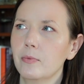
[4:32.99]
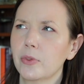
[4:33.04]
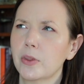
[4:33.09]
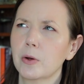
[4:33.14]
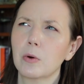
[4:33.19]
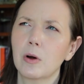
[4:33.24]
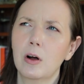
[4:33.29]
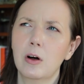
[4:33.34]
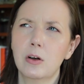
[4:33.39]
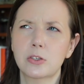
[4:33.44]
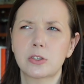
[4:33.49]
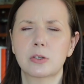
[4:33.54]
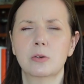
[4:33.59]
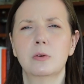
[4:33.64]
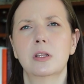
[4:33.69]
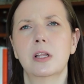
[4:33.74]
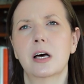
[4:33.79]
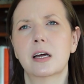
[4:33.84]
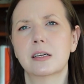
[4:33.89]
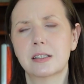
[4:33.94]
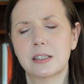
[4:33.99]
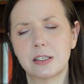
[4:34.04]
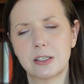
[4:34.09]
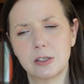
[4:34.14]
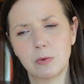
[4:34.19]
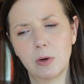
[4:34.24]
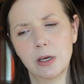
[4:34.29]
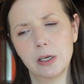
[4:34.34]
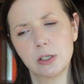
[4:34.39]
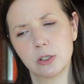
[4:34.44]
There were also a lot of
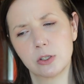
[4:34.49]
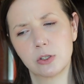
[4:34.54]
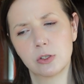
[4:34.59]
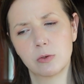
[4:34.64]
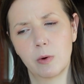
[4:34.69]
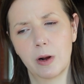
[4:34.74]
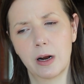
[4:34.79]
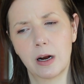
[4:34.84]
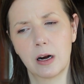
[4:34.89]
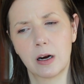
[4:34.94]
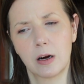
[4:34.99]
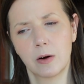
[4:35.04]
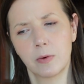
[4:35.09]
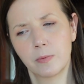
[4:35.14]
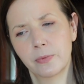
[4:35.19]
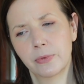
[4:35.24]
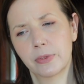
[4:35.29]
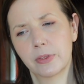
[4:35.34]
situations where